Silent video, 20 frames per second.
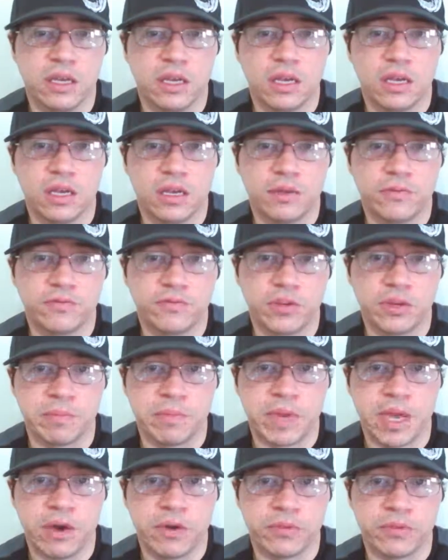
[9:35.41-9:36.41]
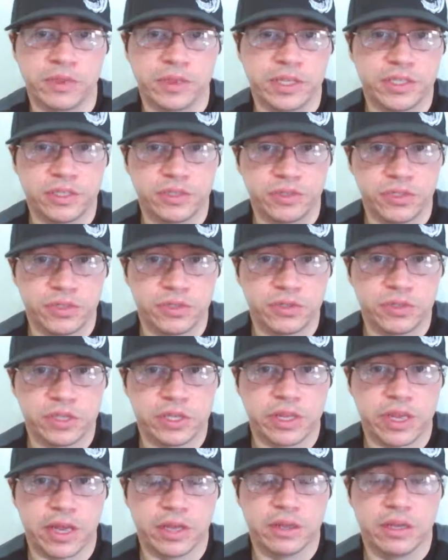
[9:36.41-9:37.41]
for your mouth unless you're used
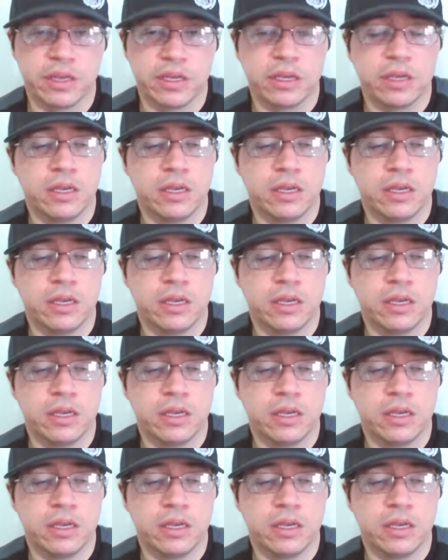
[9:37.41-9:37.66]
to that.